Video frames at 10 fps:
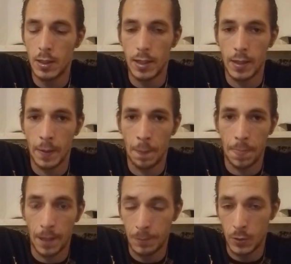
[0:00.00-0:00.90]

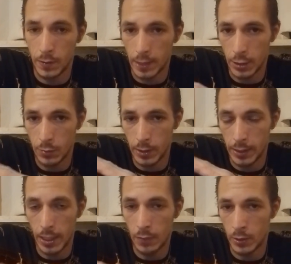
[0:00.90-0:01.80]
I put
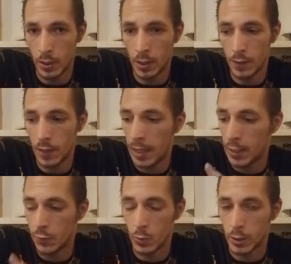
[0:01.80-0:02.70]
that one on it, and
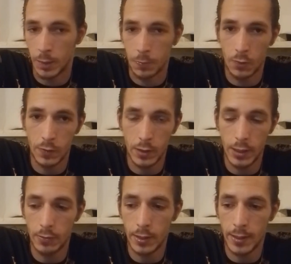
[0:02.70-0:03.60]
it's working
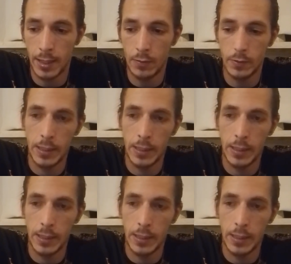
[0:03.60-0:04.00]
perfectly right now.